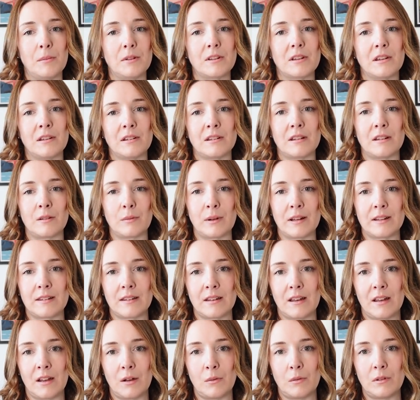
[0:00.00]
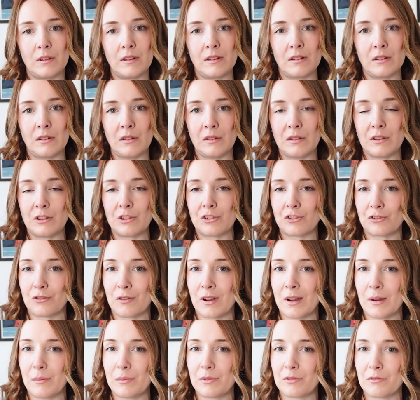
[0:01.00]
toaster sweater would suit the
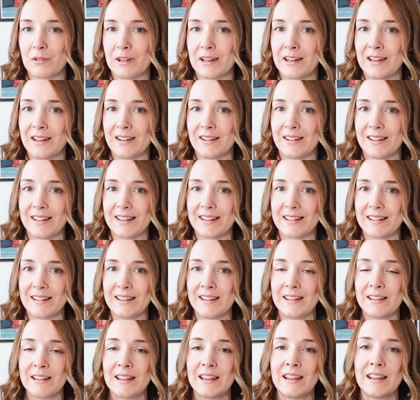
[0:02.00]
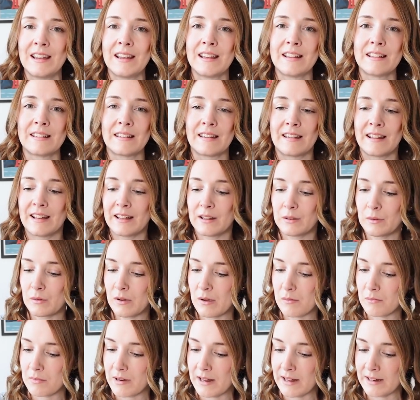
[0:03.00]
stripes really nicely. So that's what
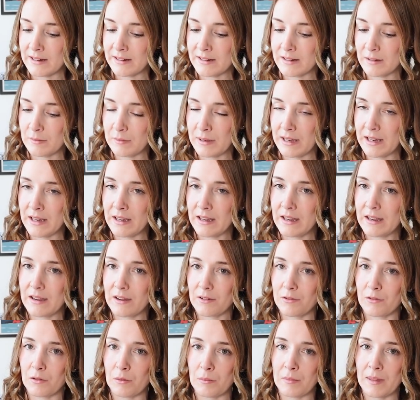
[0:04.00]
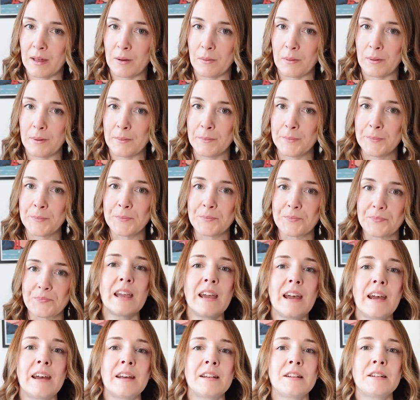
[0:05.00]
I'm planning to make from that one.
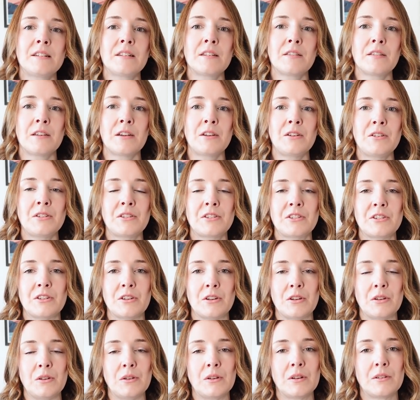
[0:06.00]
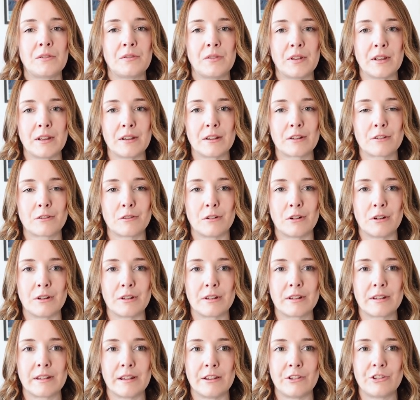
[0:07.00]
And those two, fingers
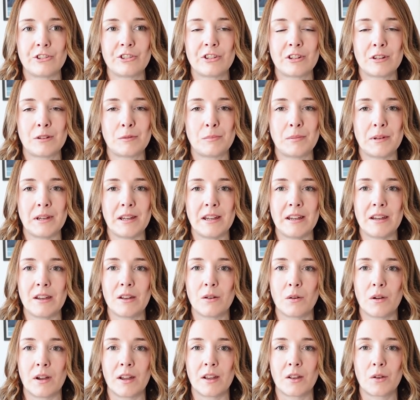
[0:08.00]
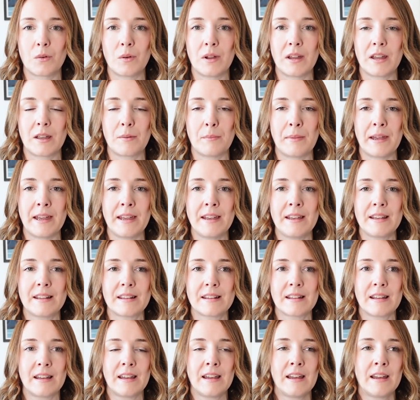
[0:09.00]
crossed, they should be quite quick makes.
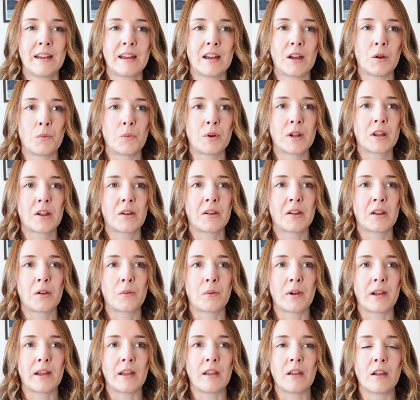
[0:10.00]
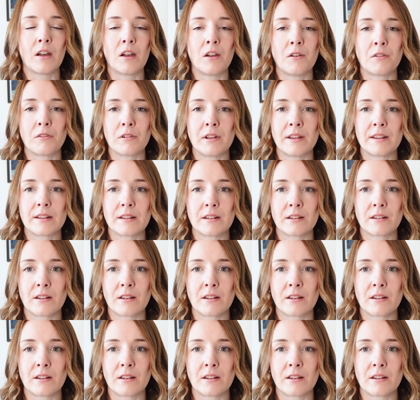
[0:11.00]
And we're going away over Easter